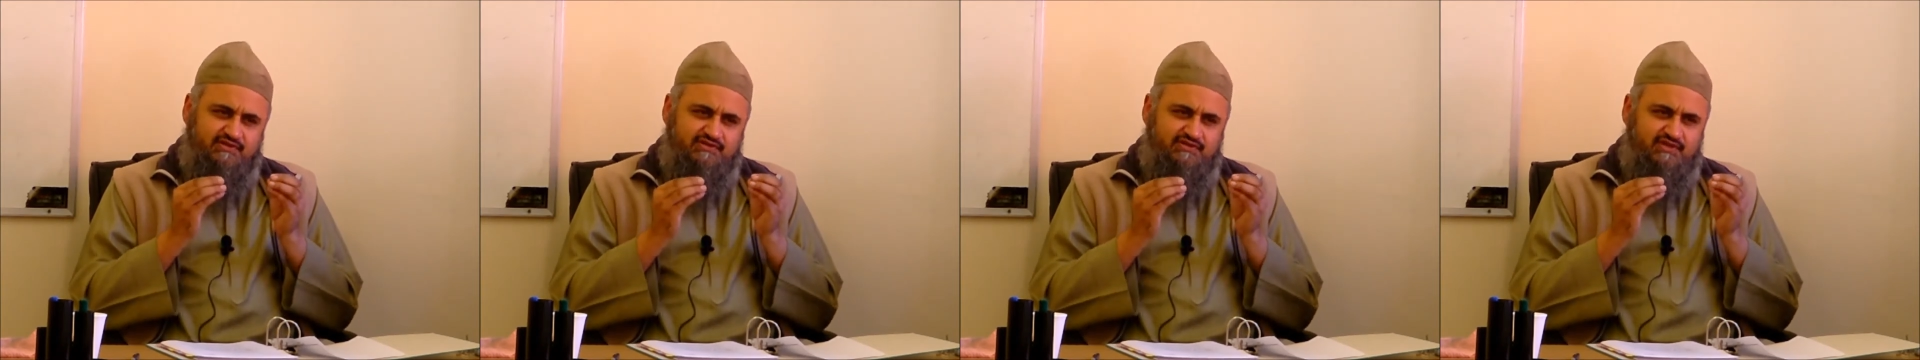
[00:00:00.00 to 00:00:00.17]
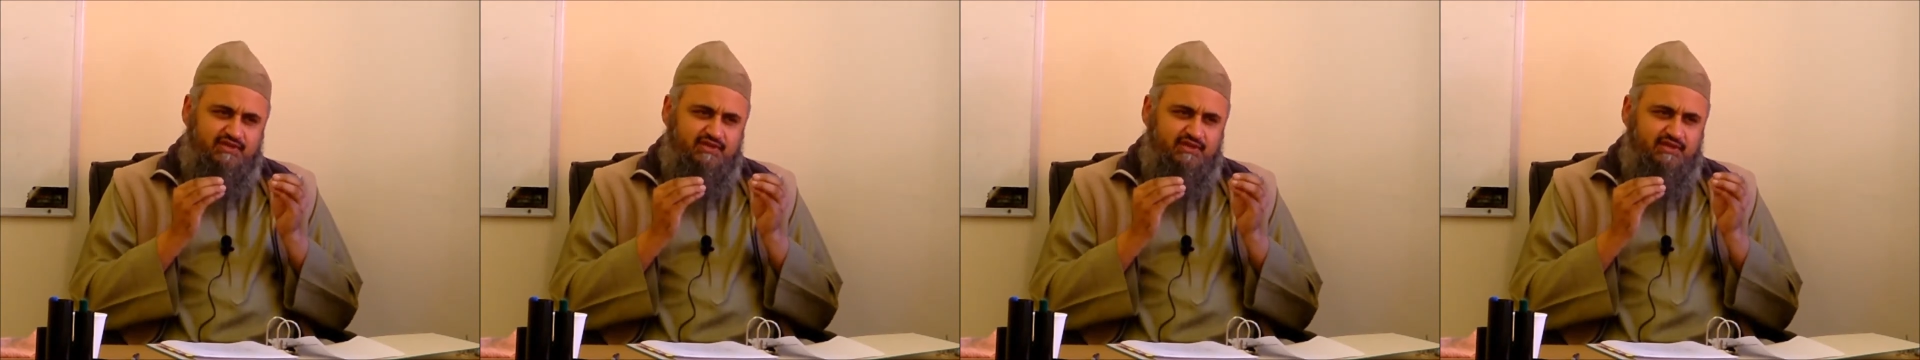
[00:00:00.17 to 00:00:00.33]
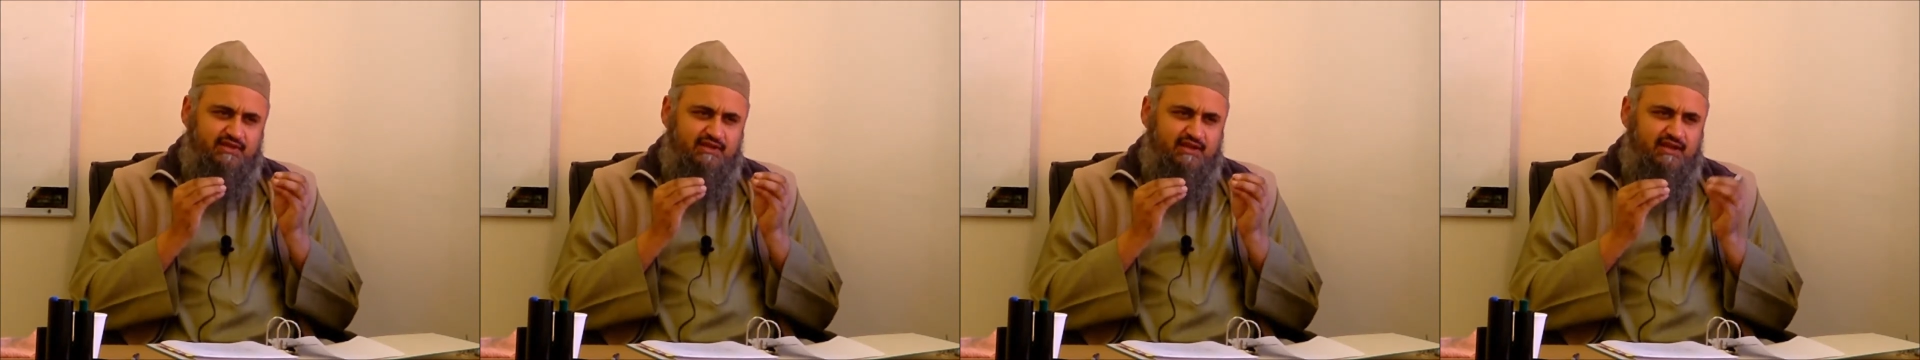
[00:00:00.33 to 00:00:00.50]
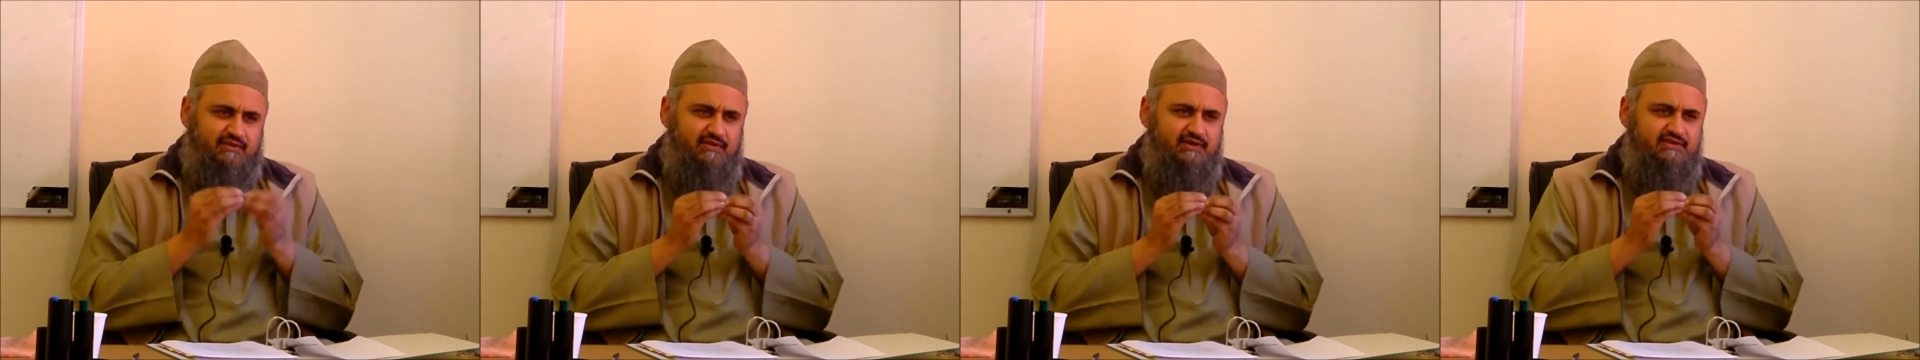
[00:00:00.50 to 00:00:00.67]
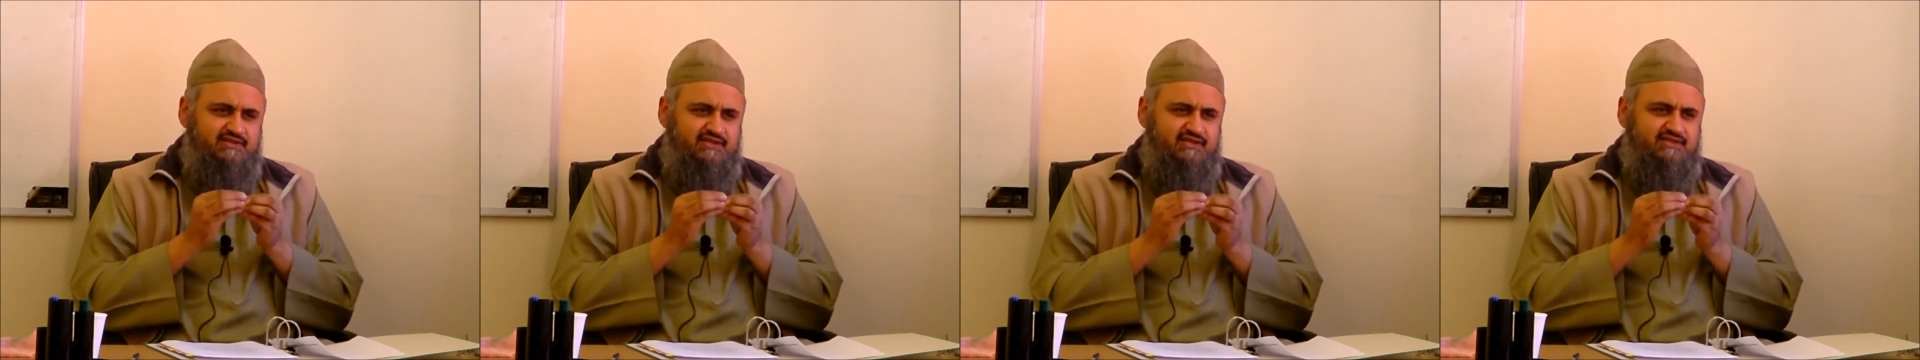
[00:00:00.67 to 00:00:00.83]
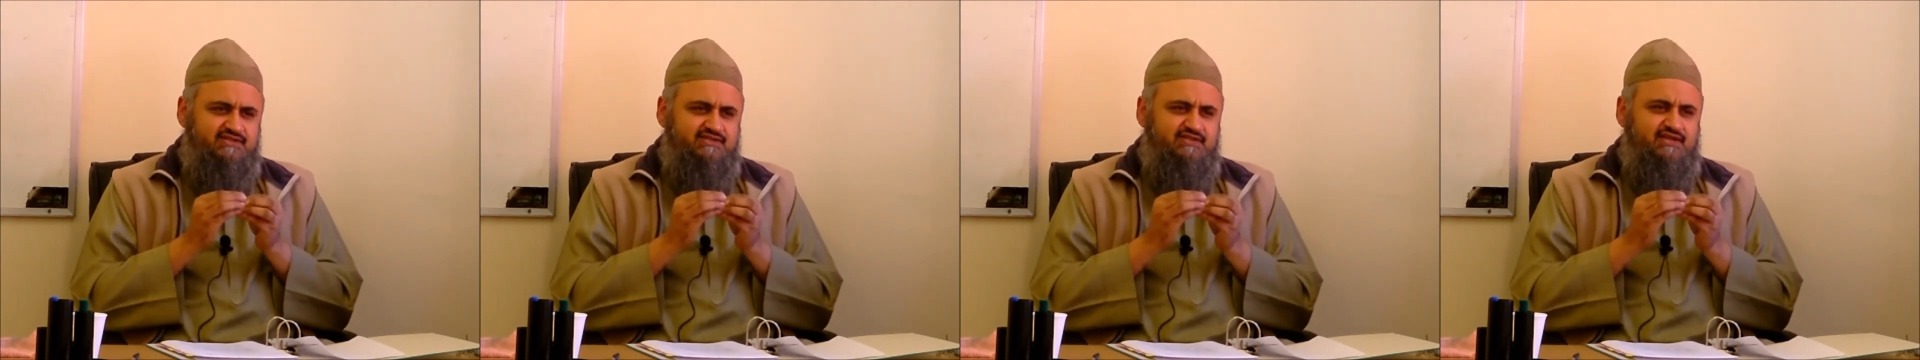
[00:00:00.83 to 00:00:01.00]

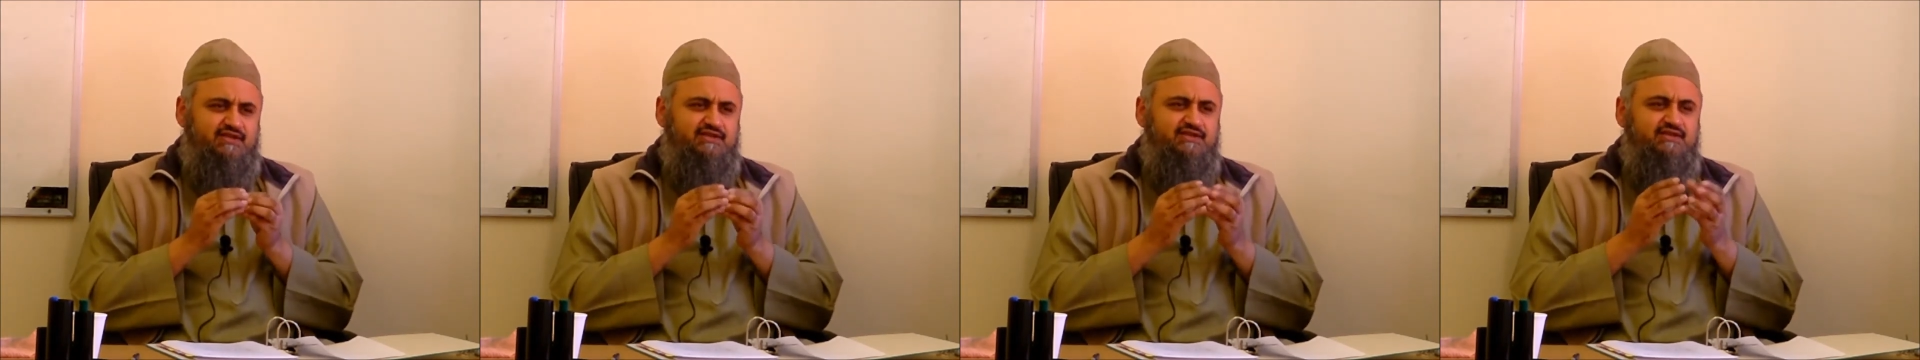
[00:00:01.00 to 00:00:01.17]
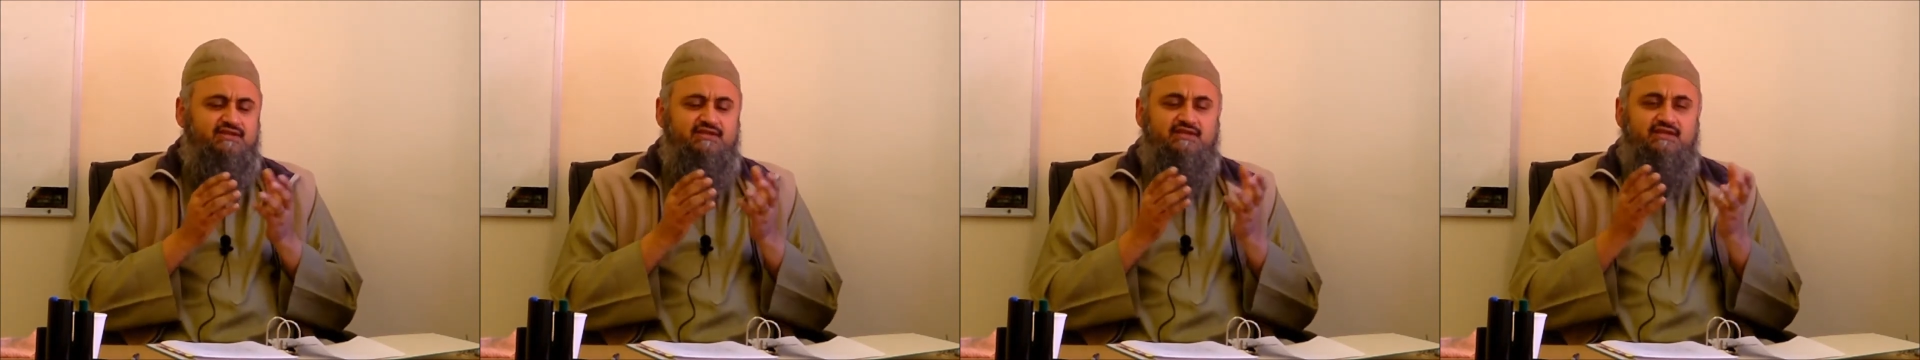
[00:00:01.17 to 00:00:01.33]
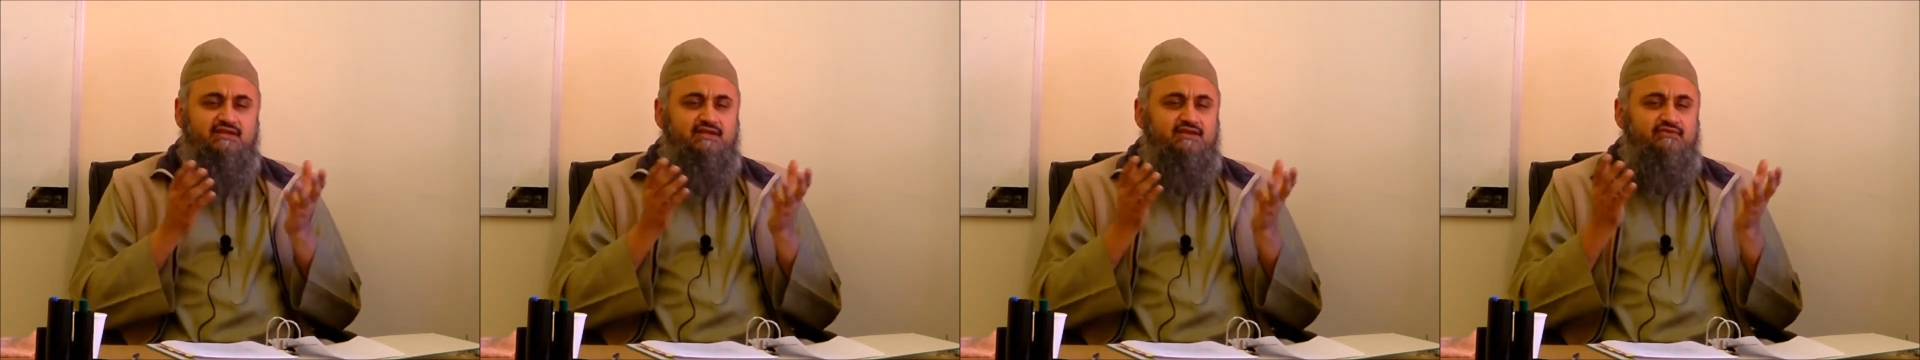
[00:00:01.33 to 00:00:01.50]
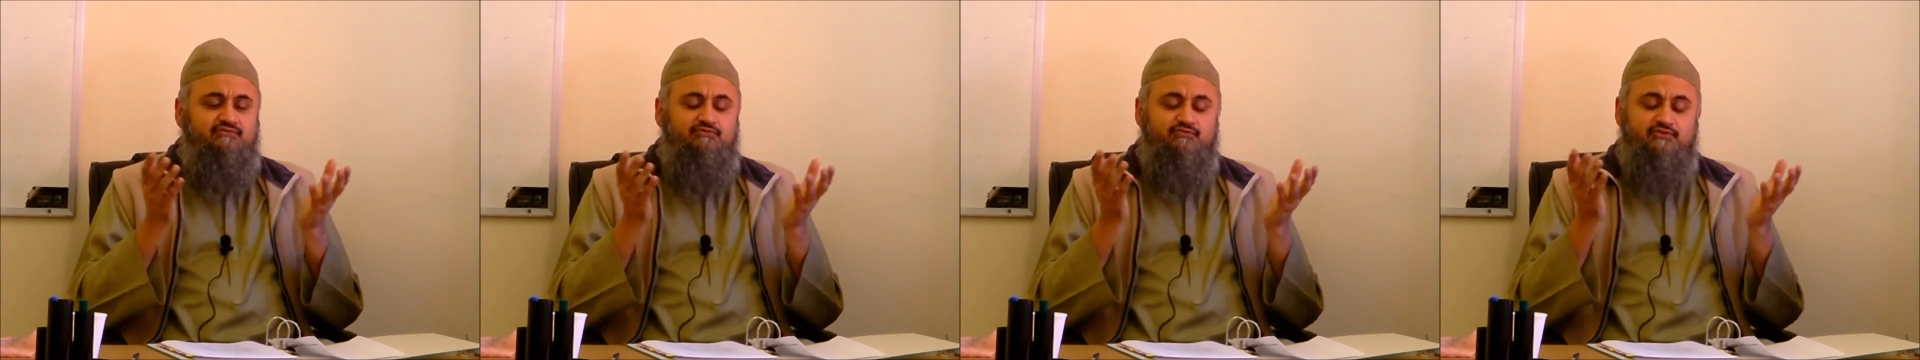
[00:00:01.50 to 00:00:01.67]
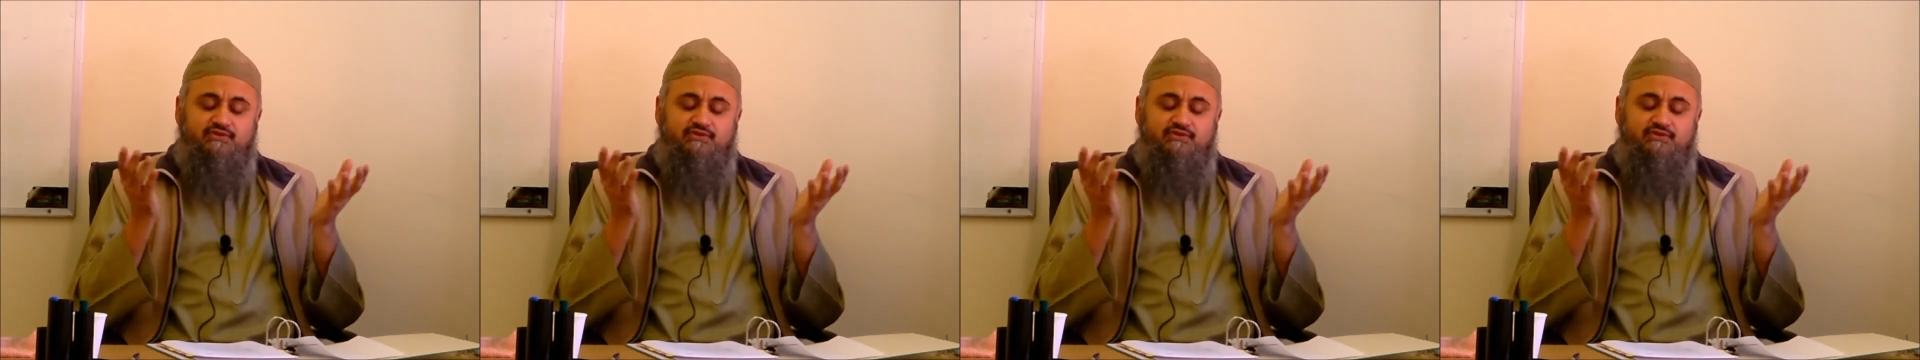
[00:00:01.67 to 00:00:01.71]
singularity suddenly,